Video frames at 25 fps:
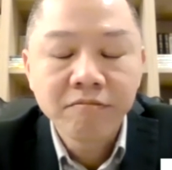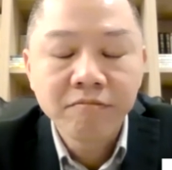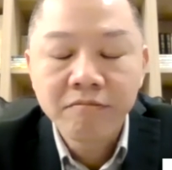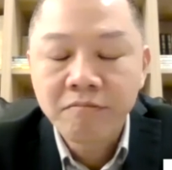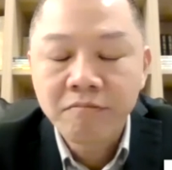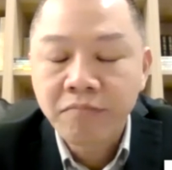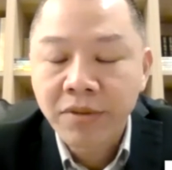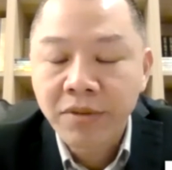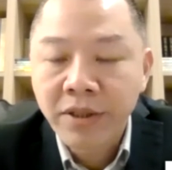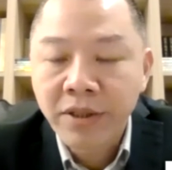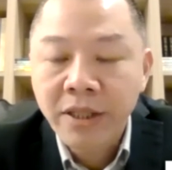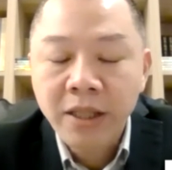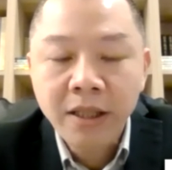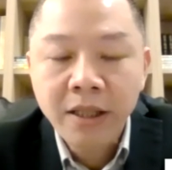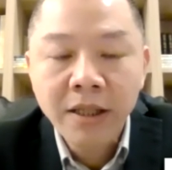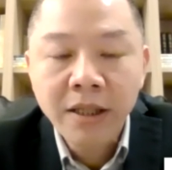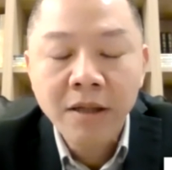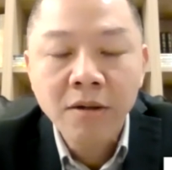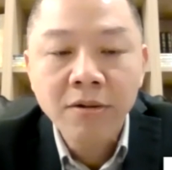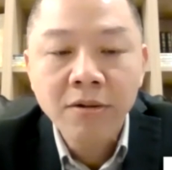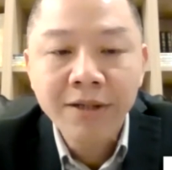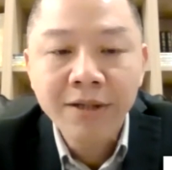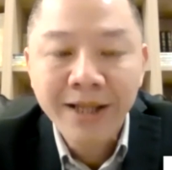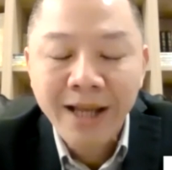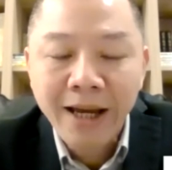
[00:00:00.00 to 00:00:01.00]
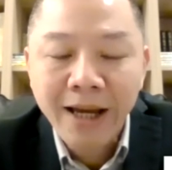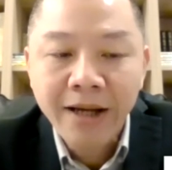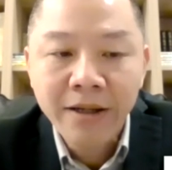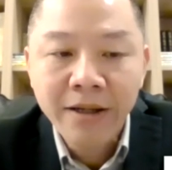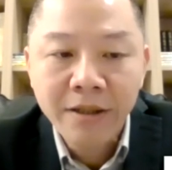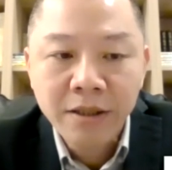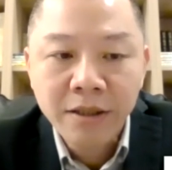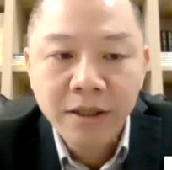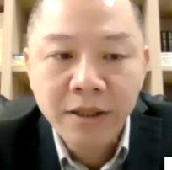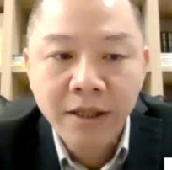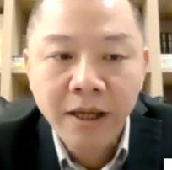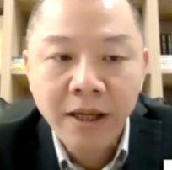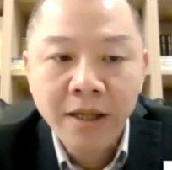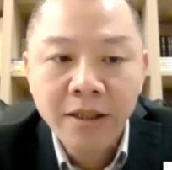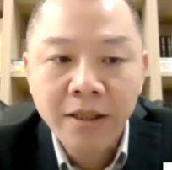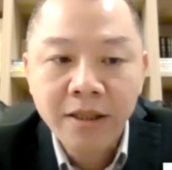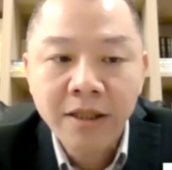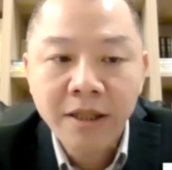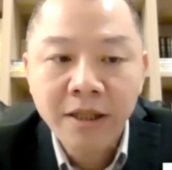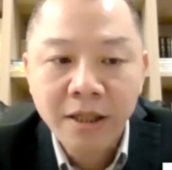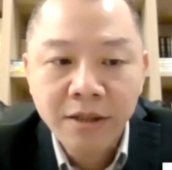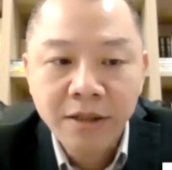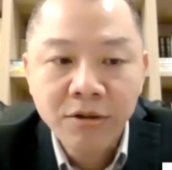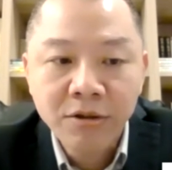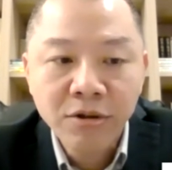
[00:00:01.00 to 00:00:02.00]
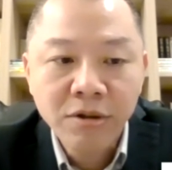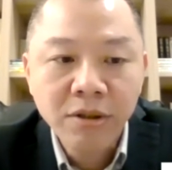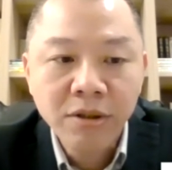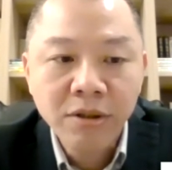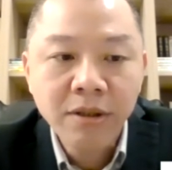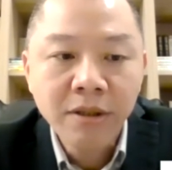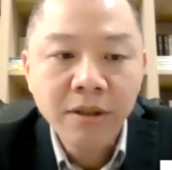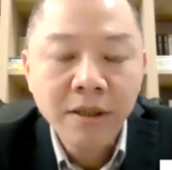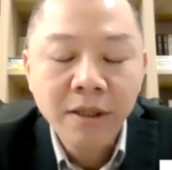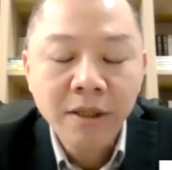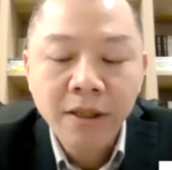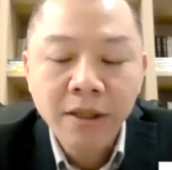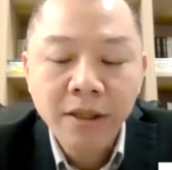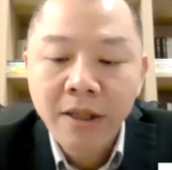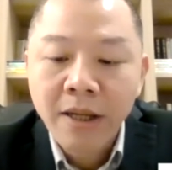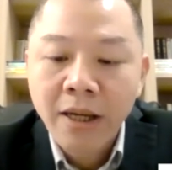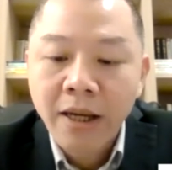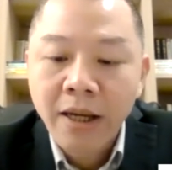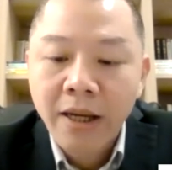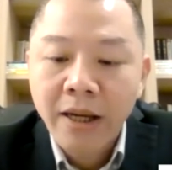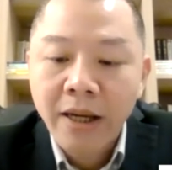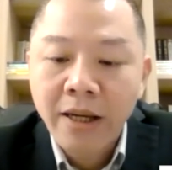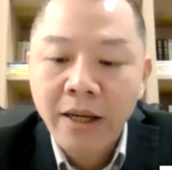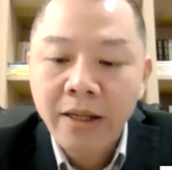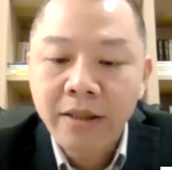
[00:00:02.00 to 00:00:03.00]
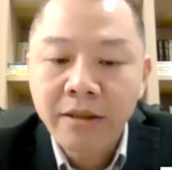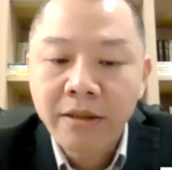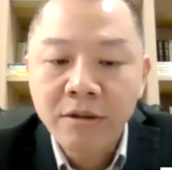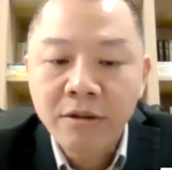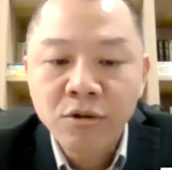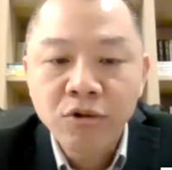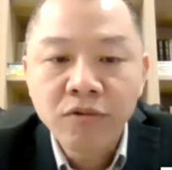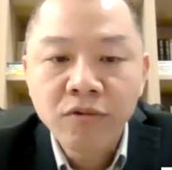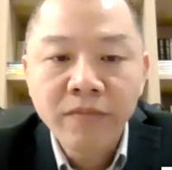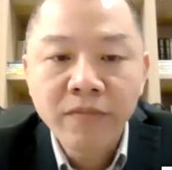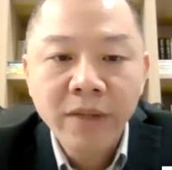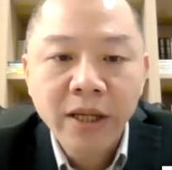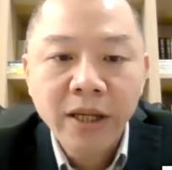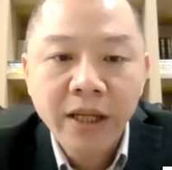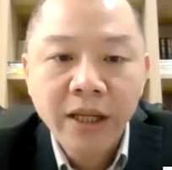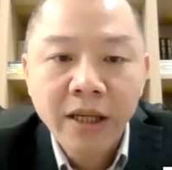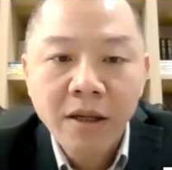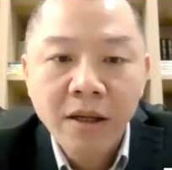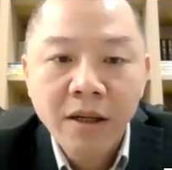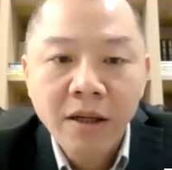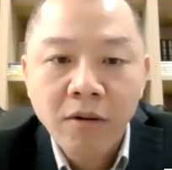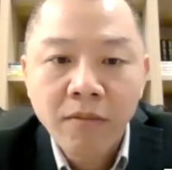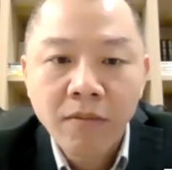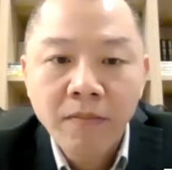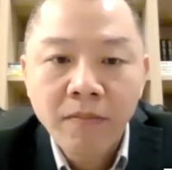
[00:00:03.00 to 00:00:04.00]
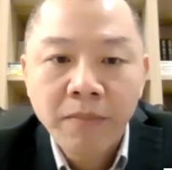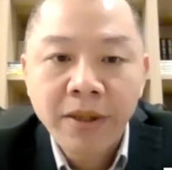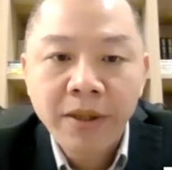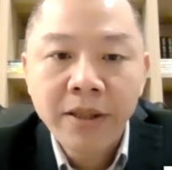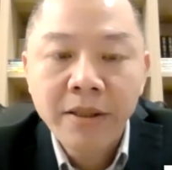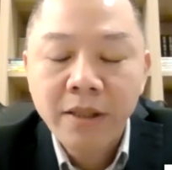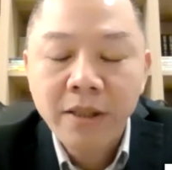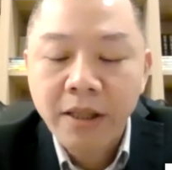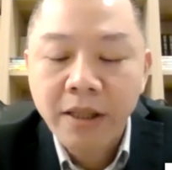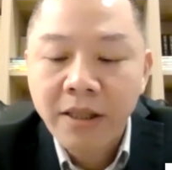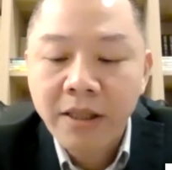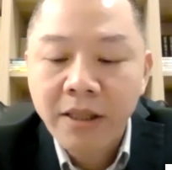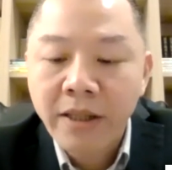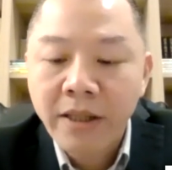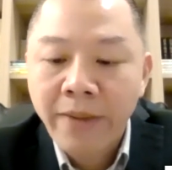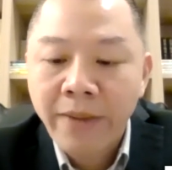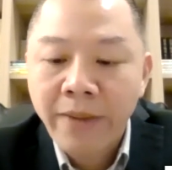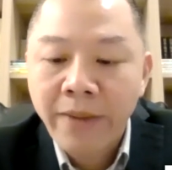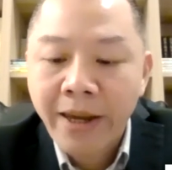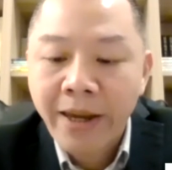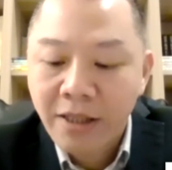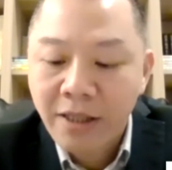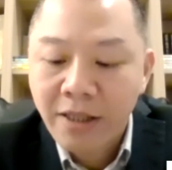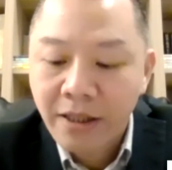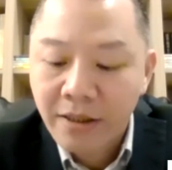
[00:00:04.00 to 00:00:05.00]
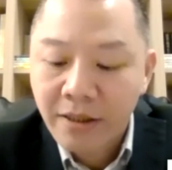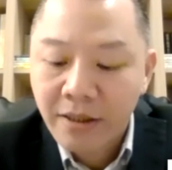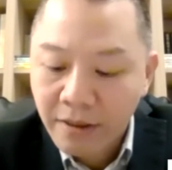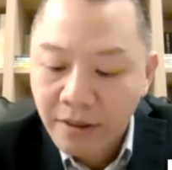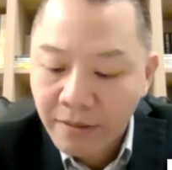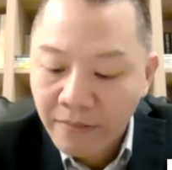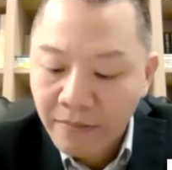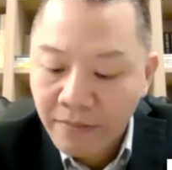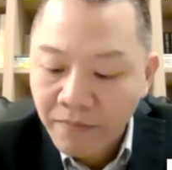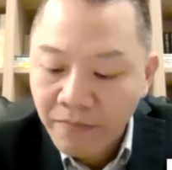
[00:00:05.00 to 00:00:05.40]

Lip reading: political status as a country and the true meaning of being independent.